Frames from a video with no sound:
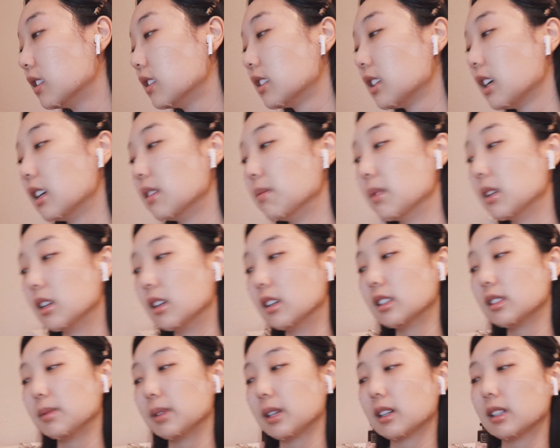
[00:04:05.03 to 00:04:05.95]
10
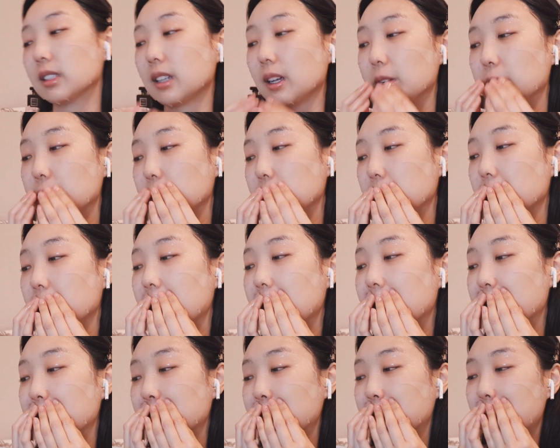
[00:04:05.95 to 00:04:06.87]
minutes because I don't really
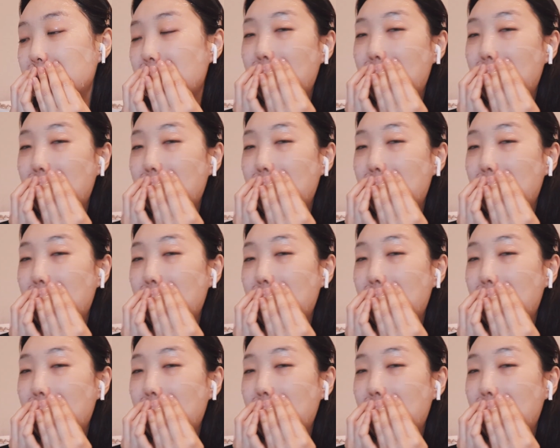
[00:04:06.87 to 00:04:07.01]
have